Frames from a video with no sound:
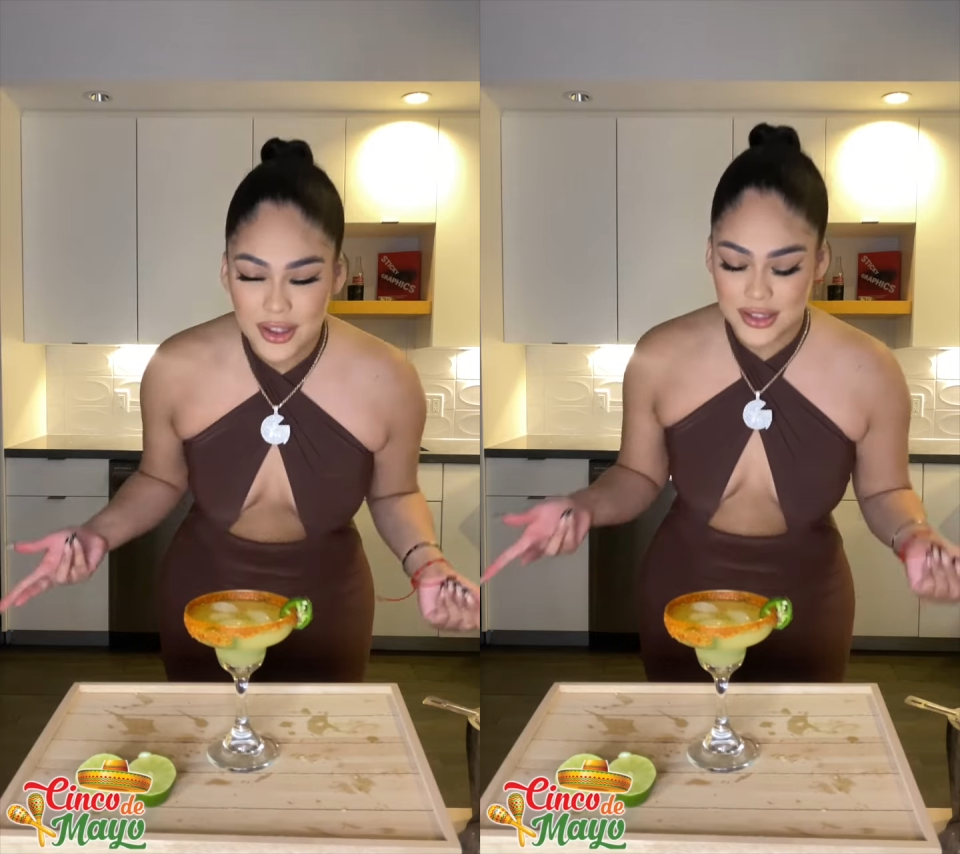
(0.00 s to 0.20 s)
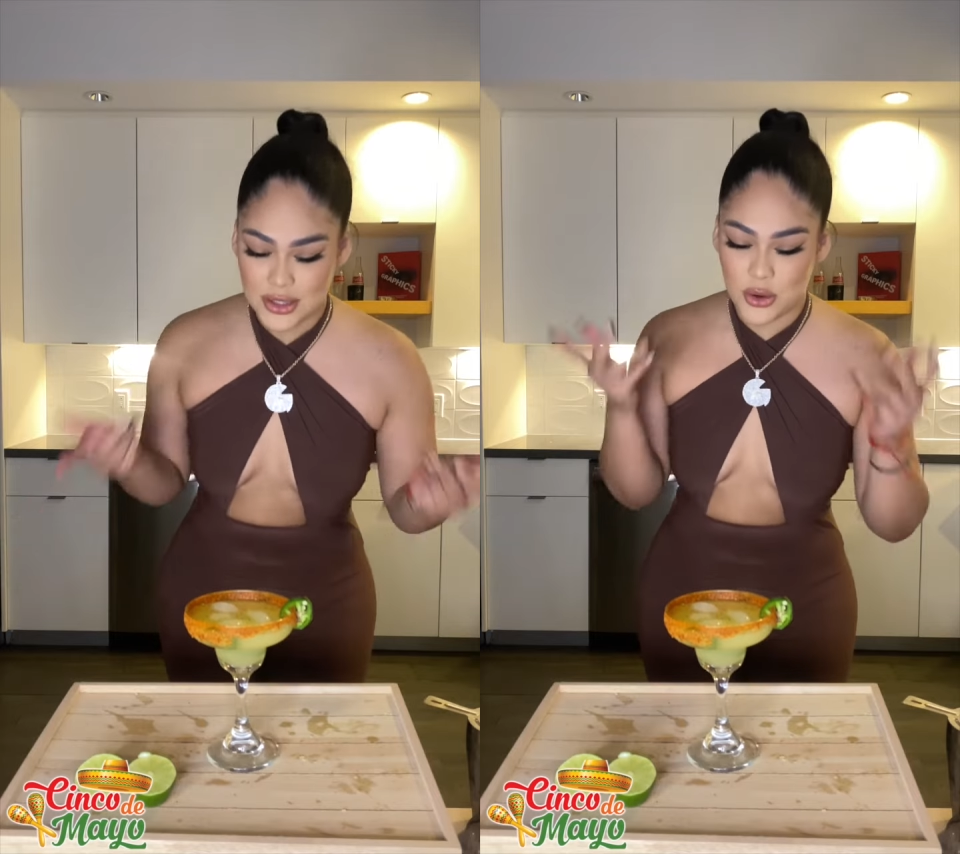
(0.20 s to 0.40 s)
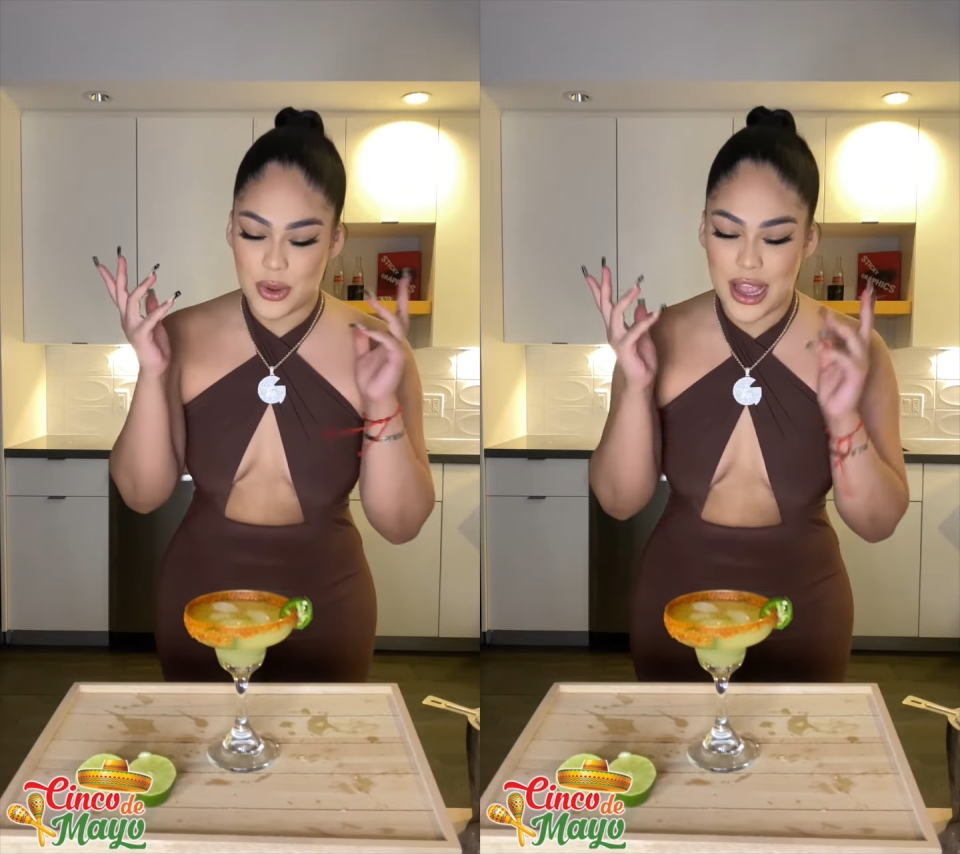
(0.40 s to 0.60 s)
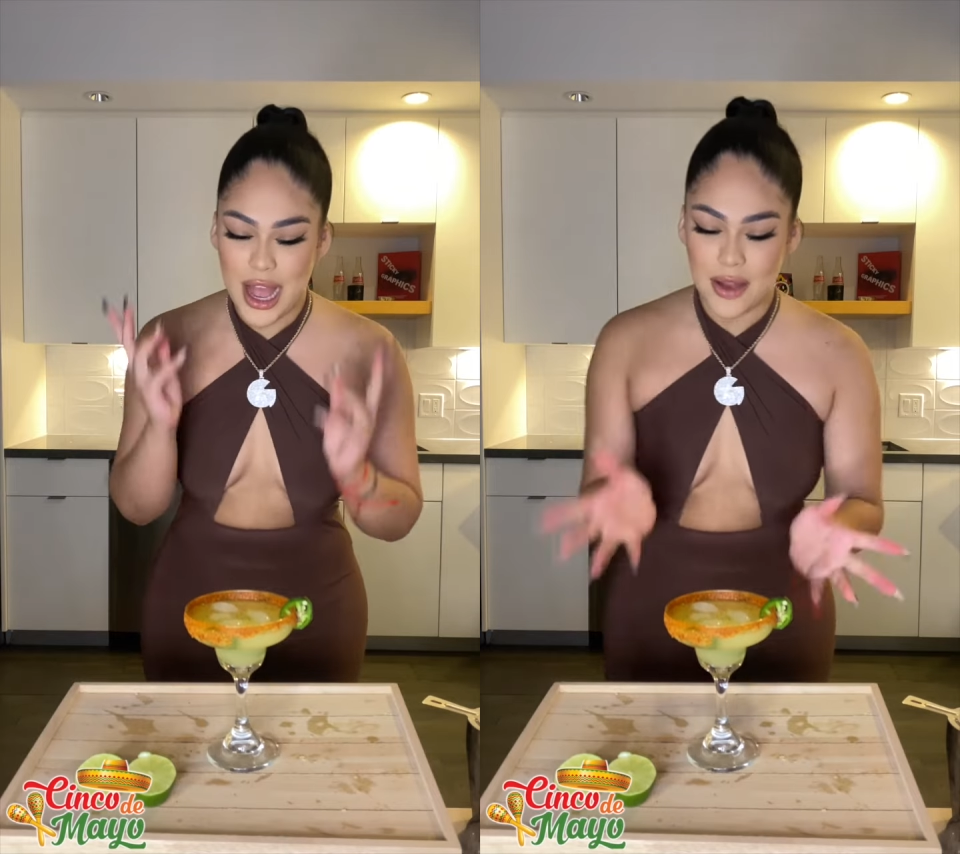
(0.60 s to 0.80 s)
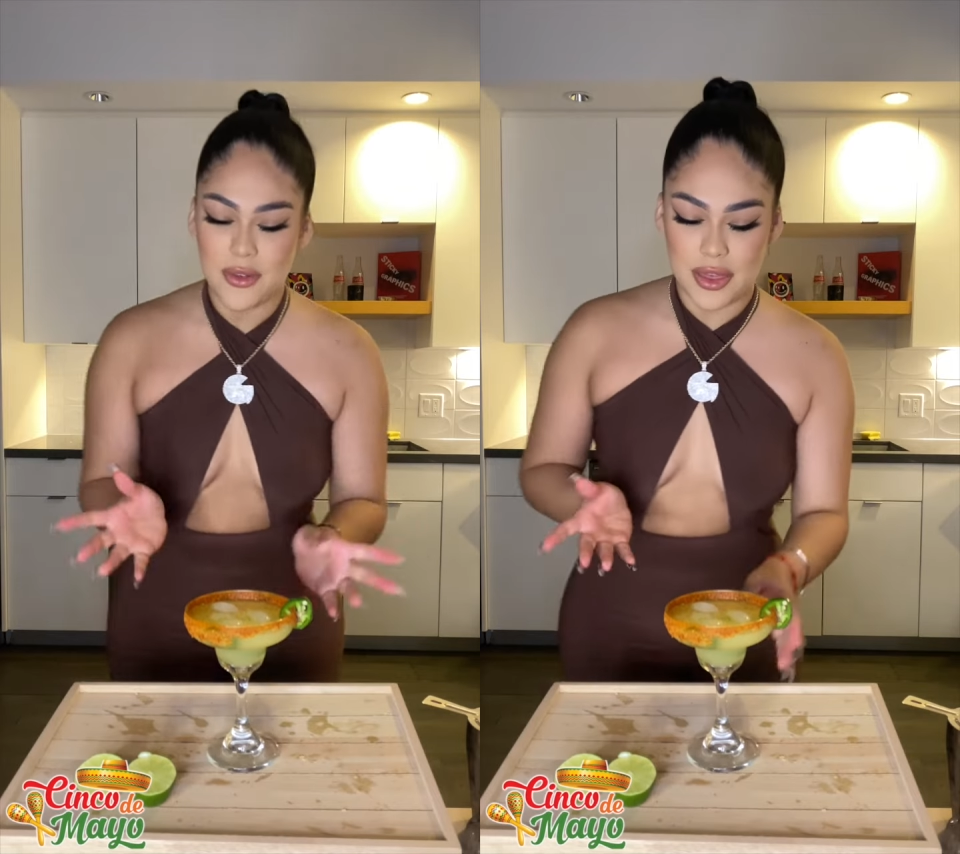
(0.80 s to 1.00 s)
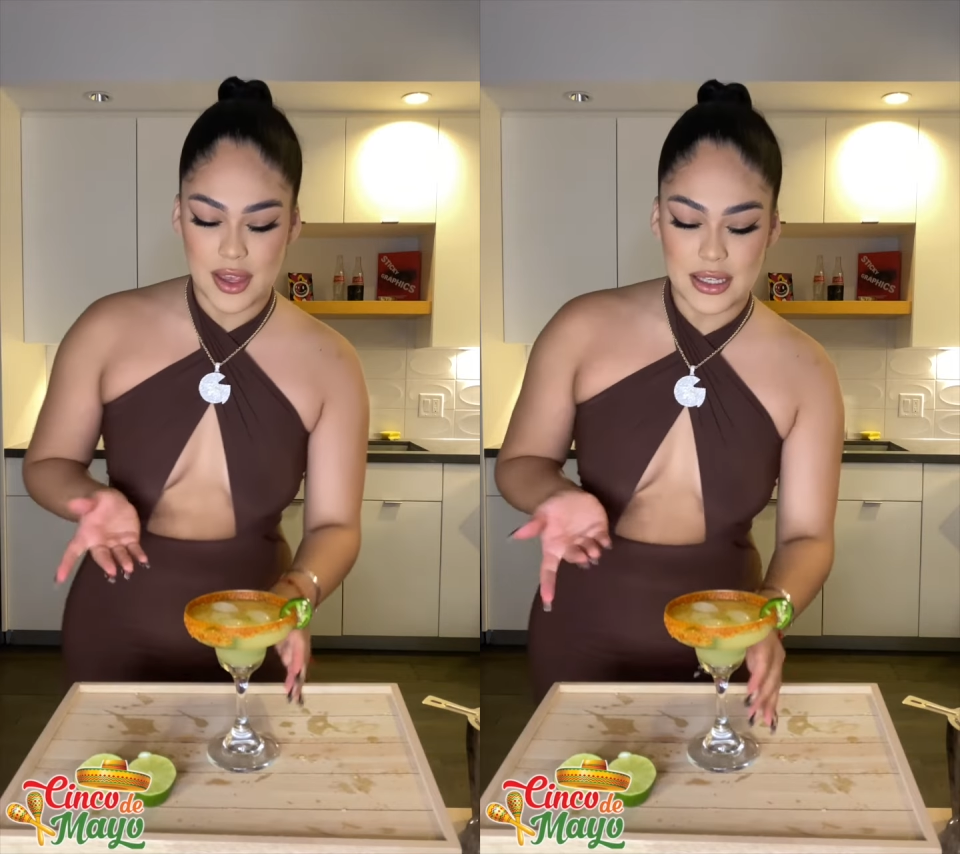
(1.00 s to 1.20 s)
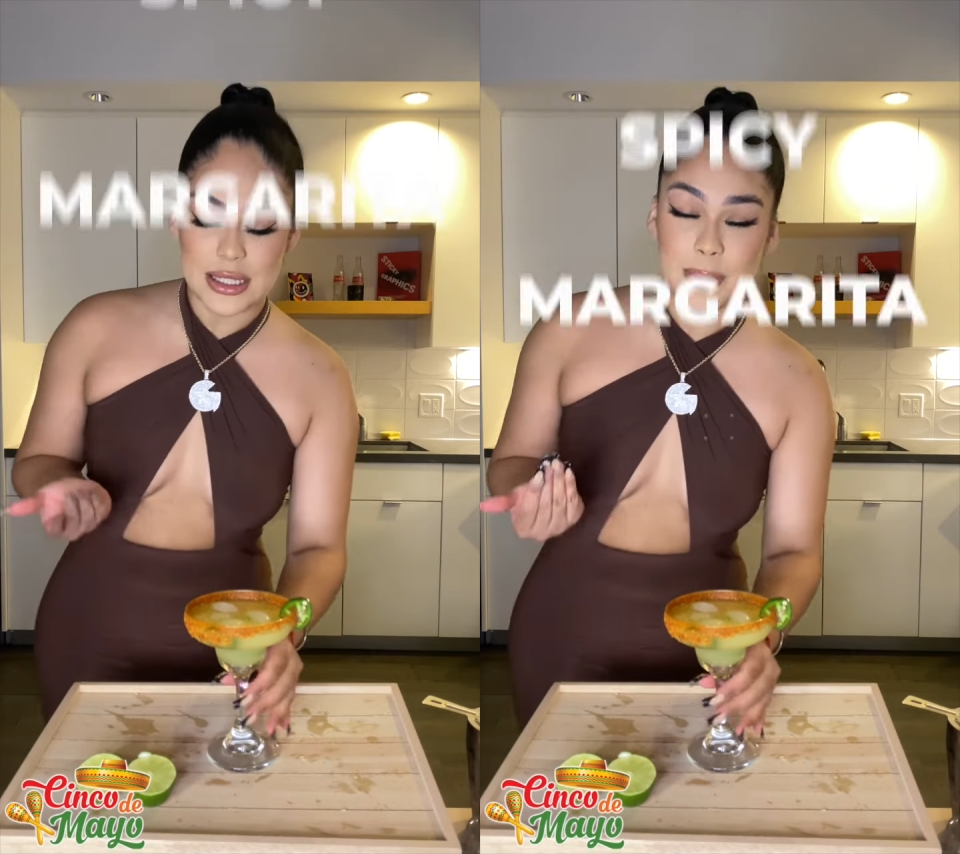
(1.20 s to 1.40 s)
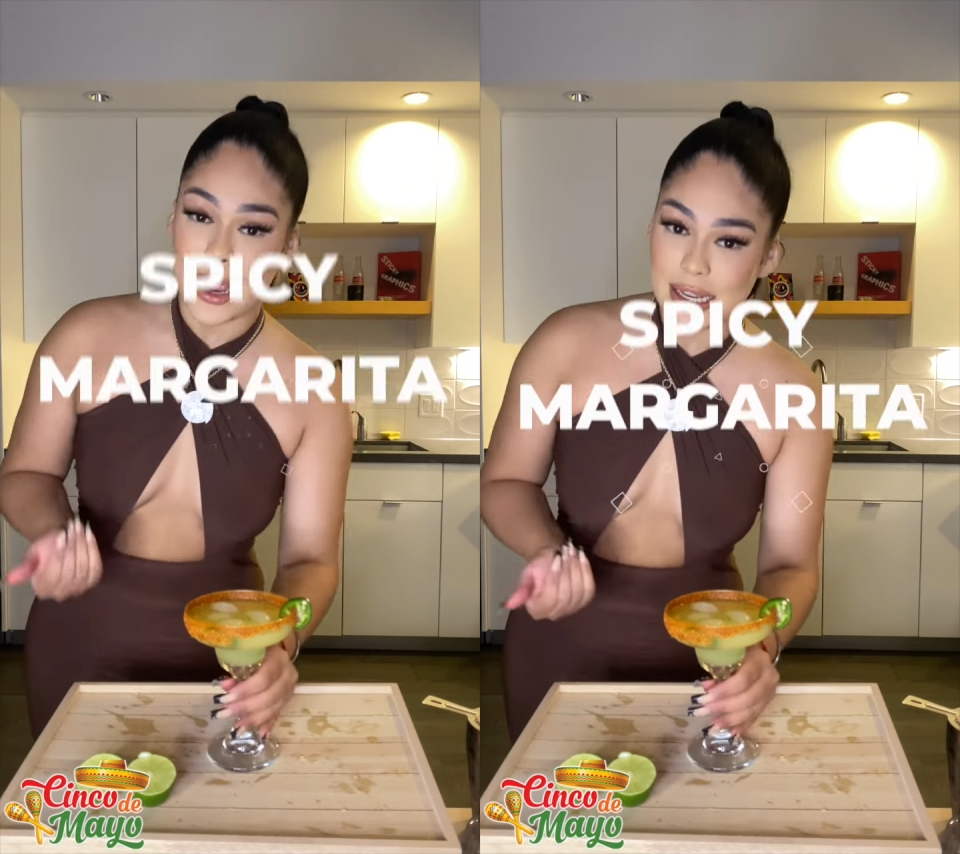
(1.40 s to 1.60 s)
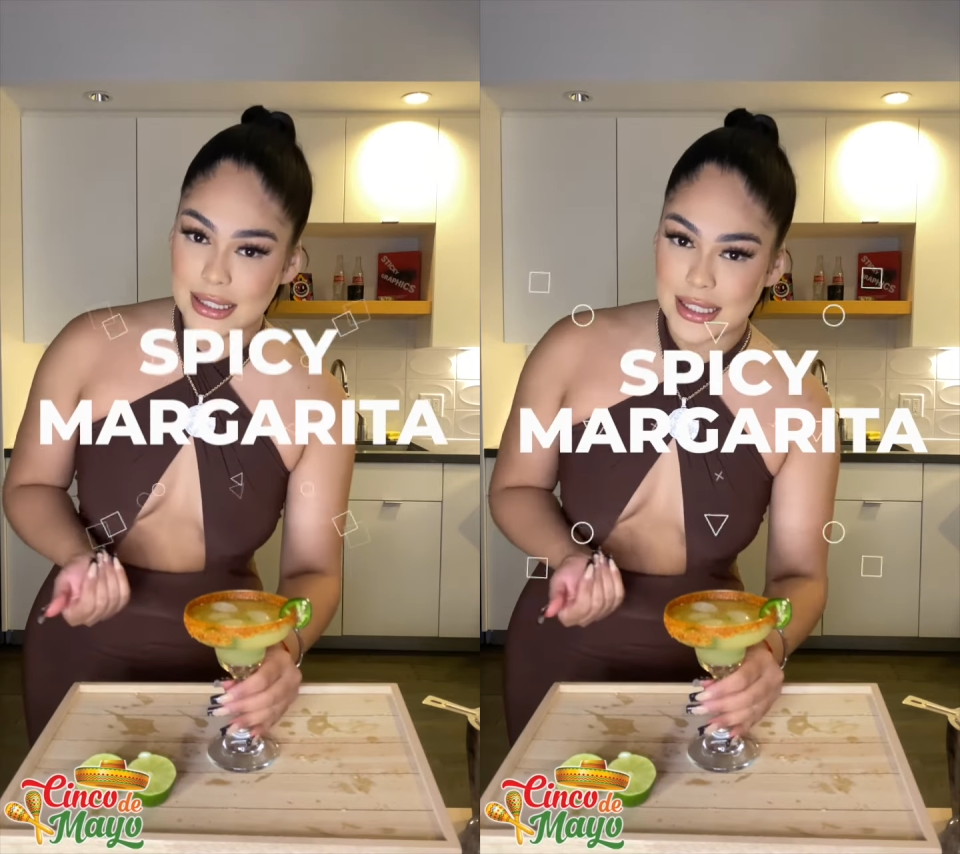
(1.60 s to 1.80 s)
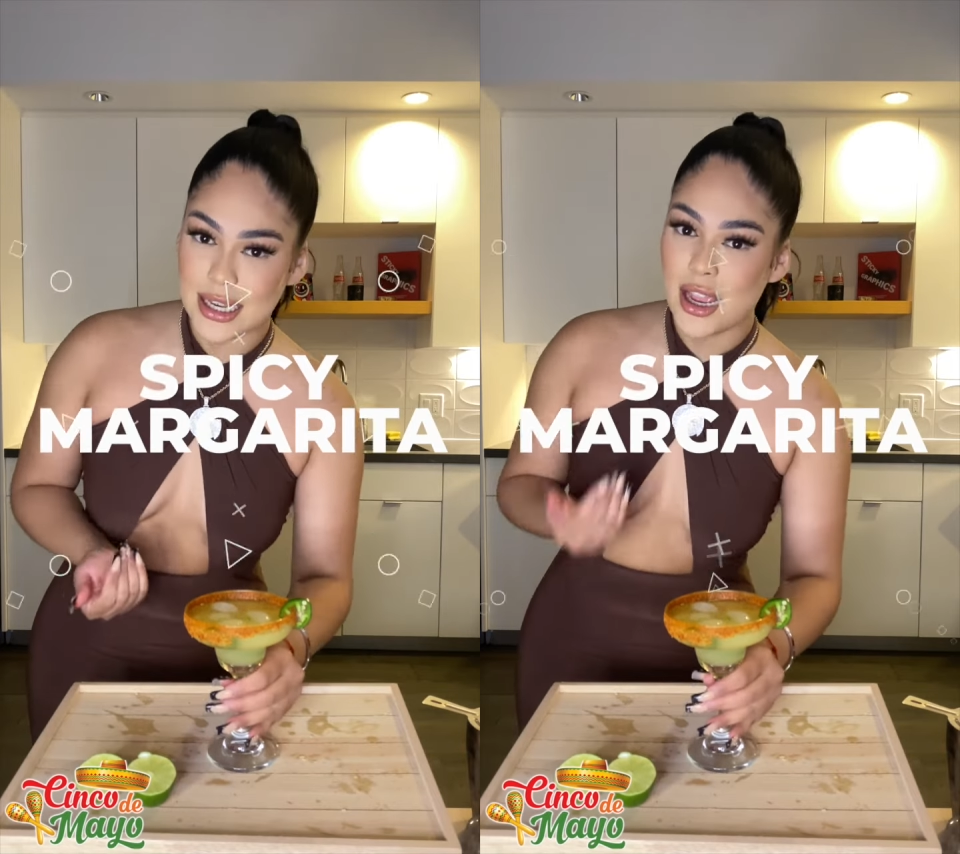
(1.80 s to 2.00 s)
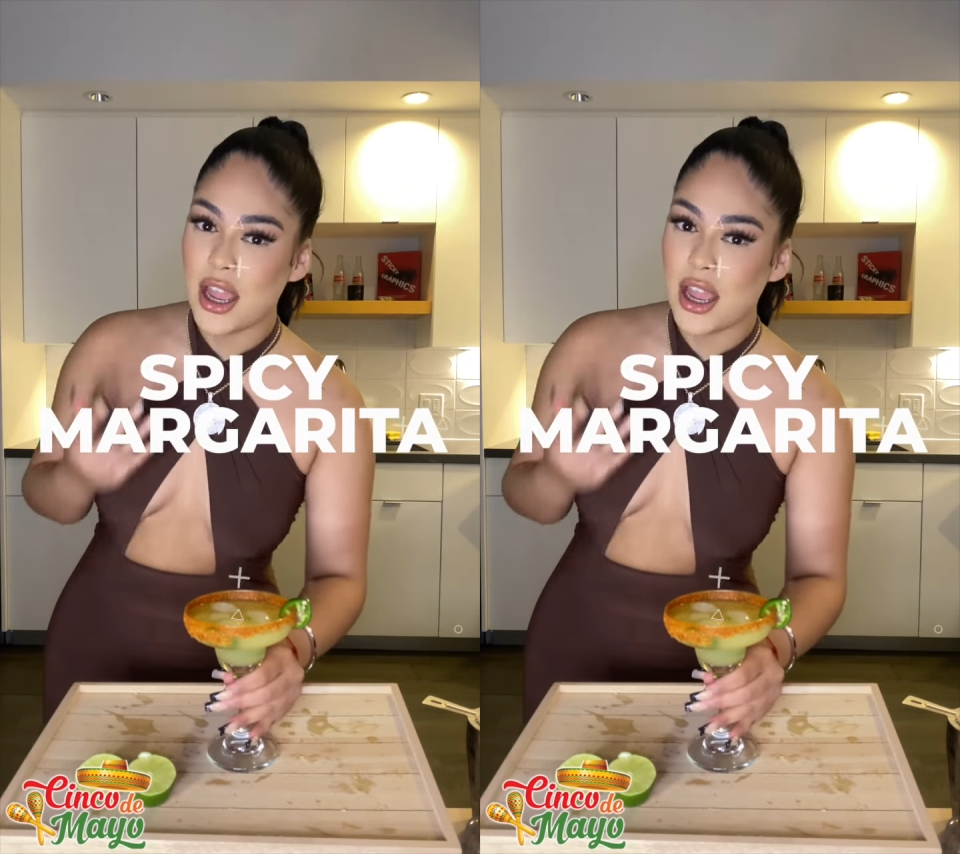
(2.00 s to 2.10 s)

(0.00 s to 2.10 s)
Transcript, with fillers: So we have the spicy